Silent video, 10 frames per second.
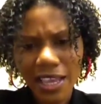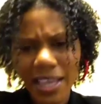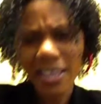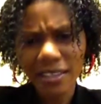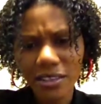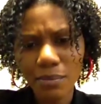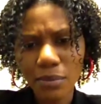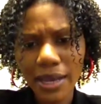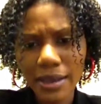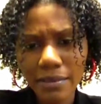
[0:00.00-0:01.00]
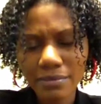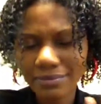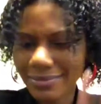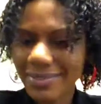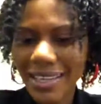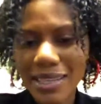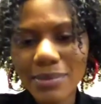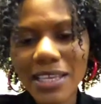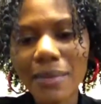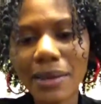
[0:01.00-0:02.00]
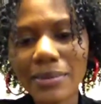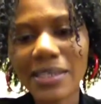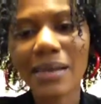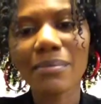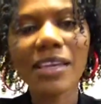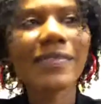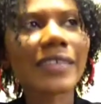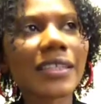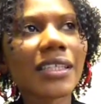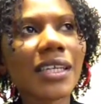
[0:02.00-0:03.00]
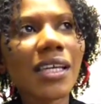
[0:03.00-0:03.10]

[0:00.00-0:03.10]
And my, I keep saying my top maven,